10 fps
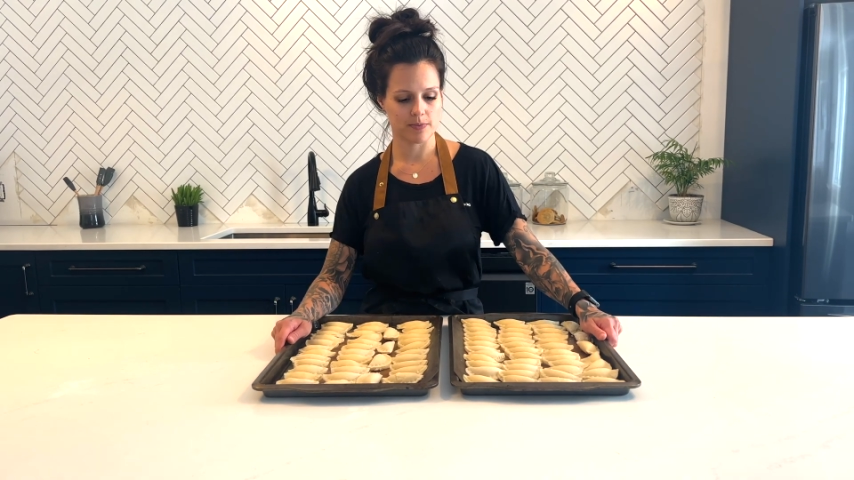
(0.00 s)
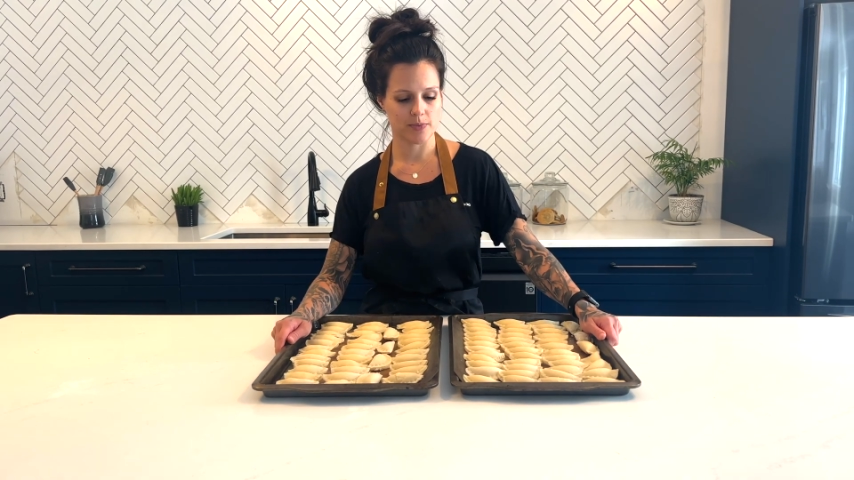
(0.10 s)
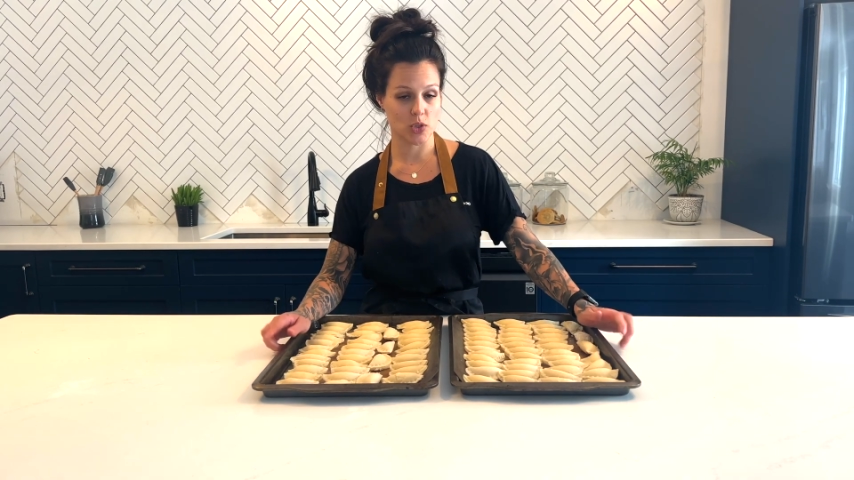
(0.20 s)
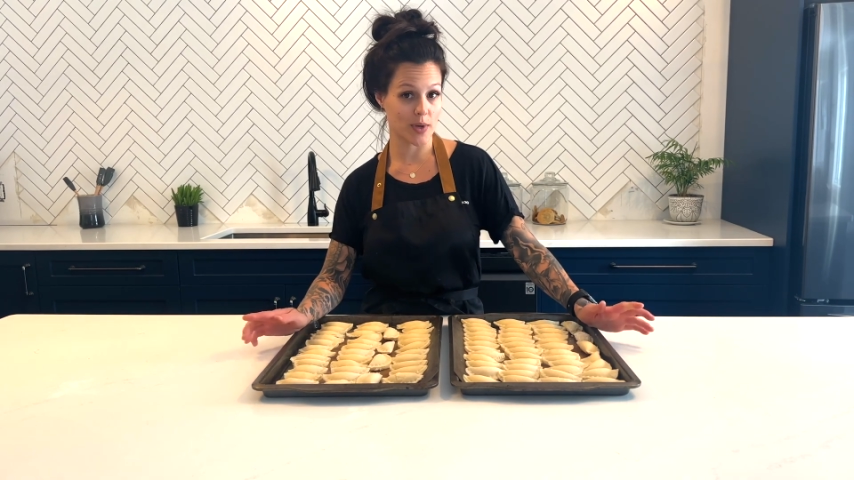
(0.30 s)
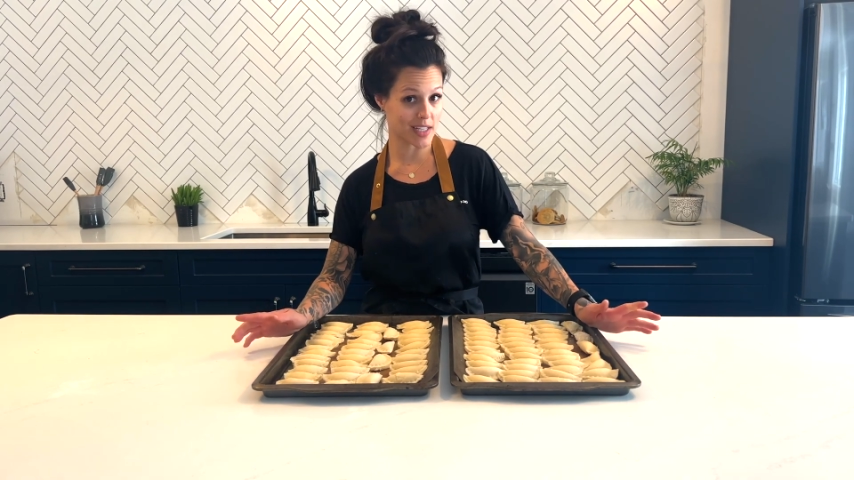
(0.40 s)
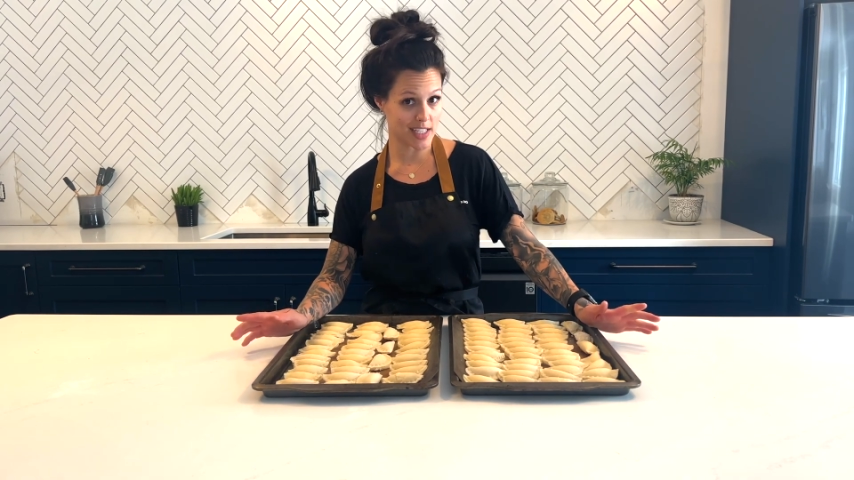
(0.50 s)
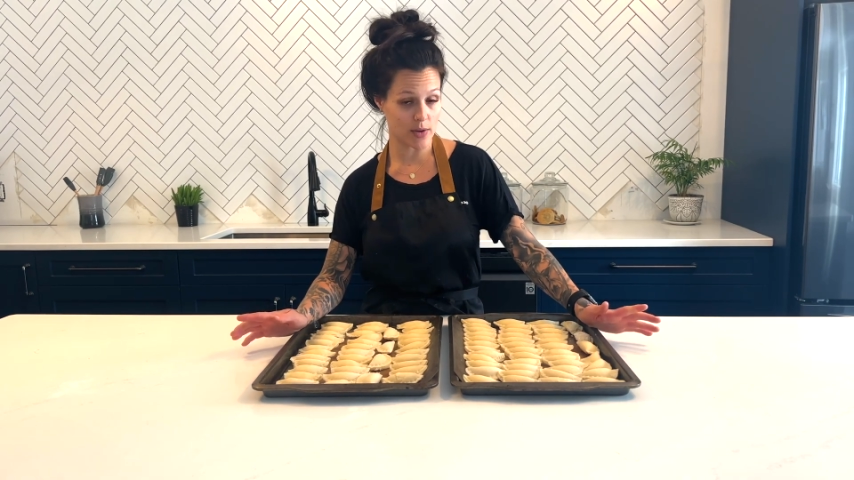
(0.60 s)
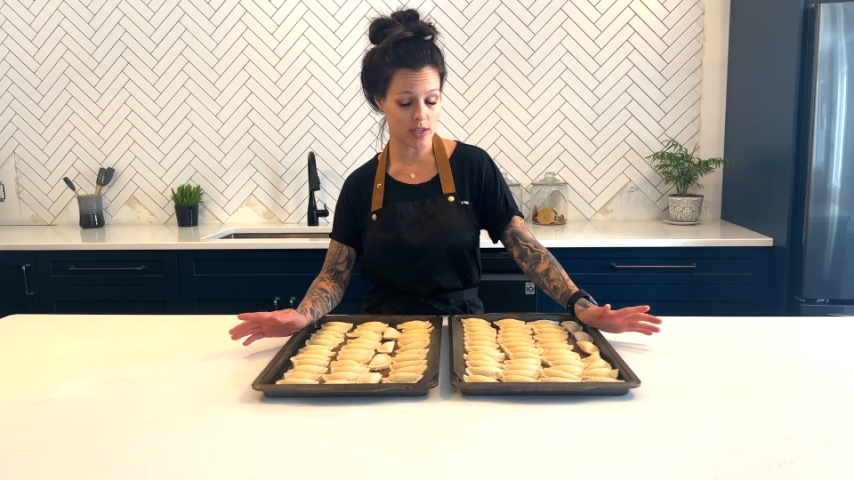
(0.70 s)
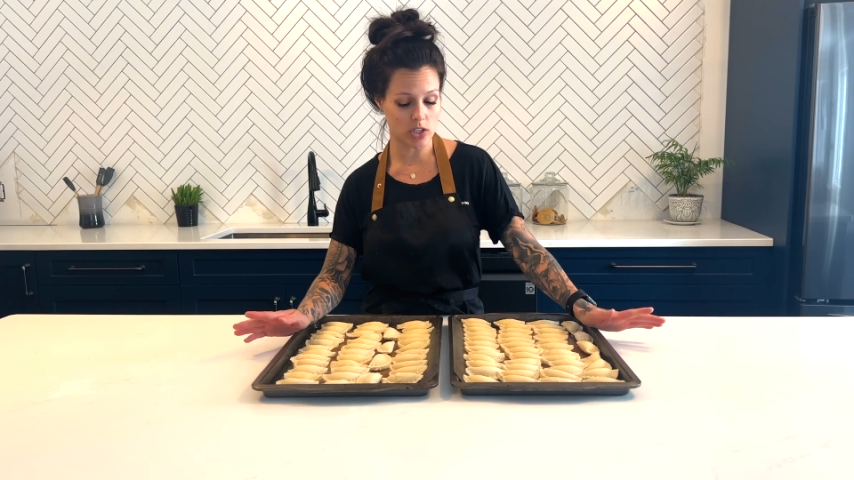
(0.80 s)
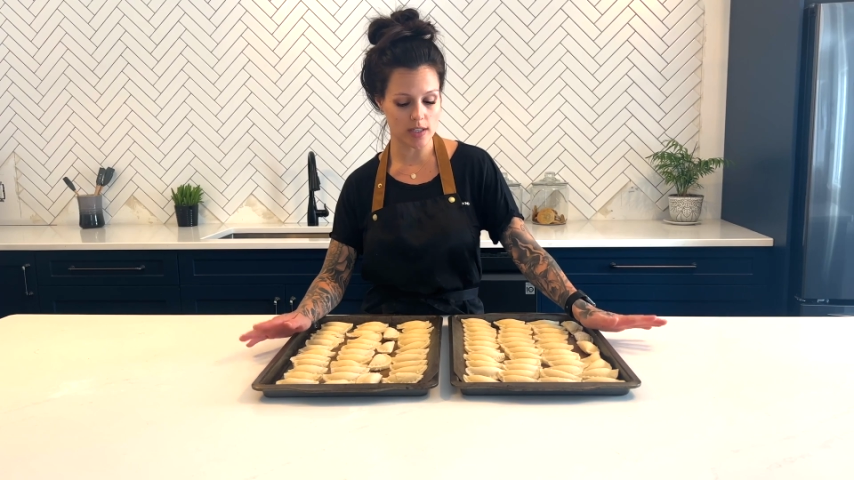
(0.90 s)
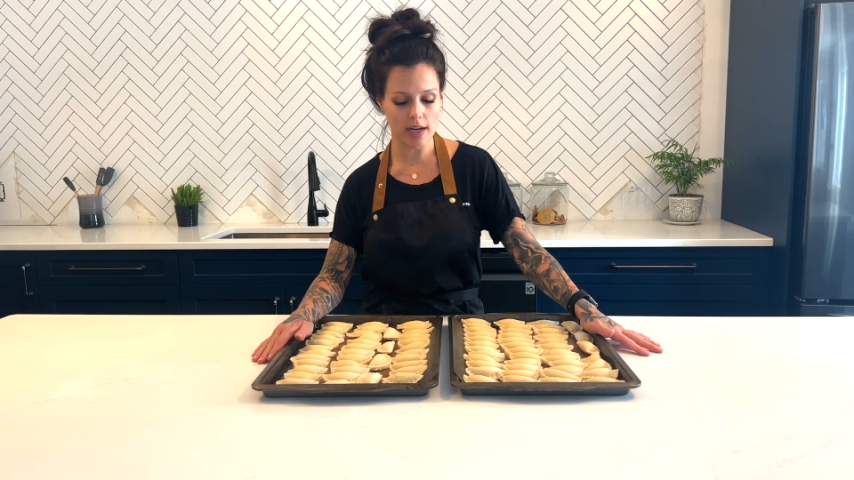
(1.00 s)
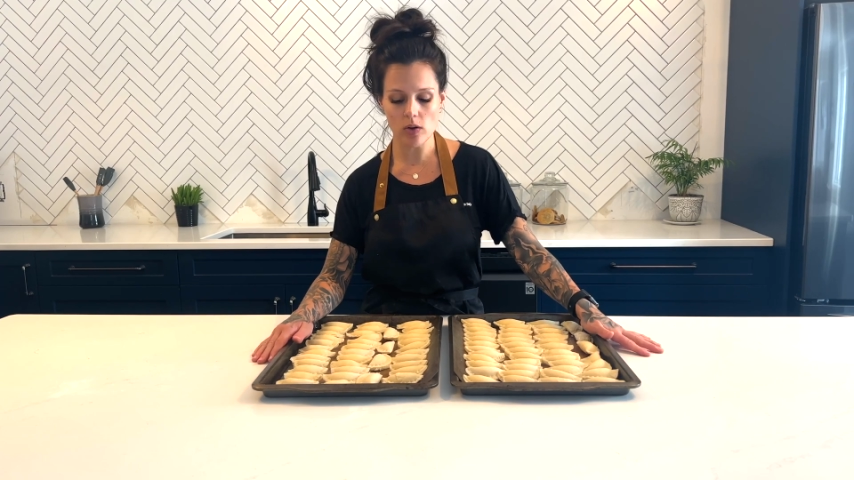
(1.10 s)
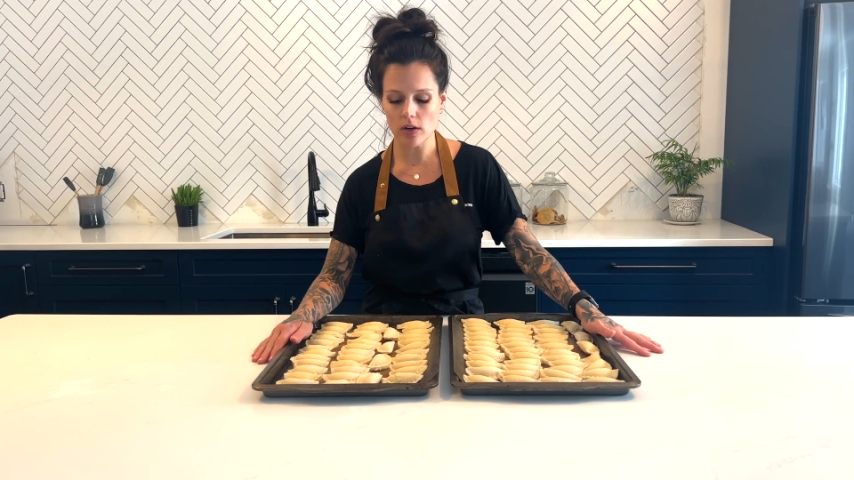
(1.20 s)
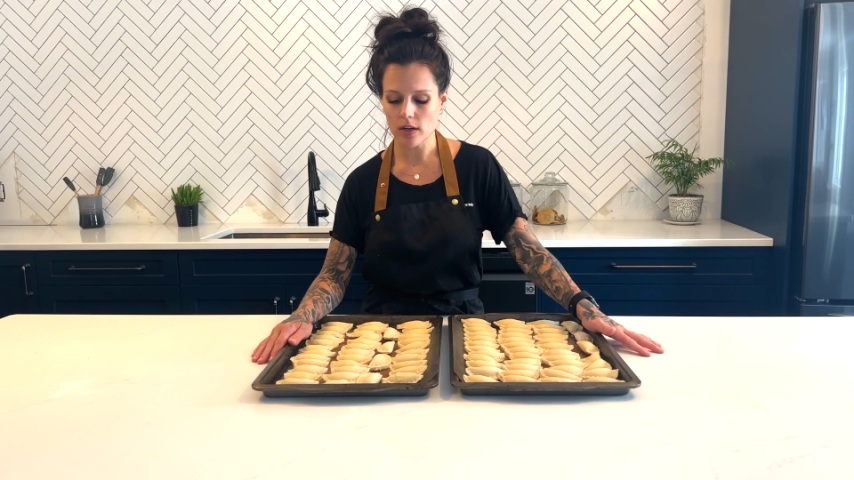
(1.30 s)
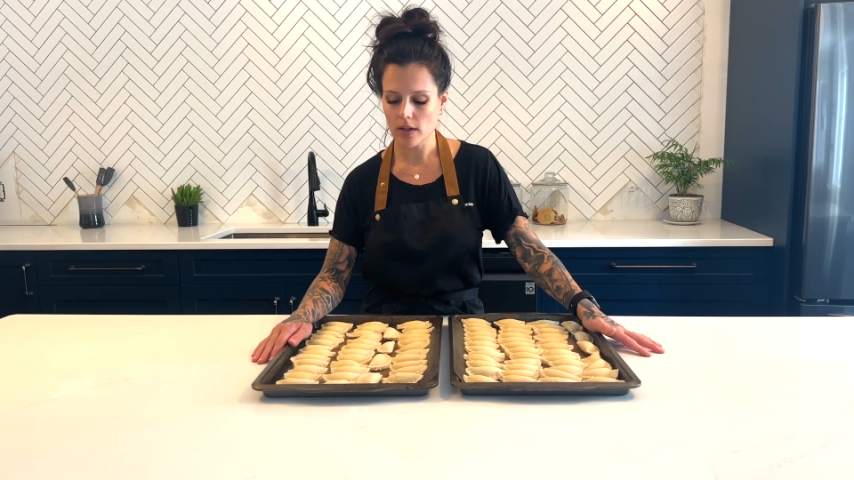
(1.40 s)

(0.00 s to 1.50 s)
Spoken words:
so we can see how they turned out.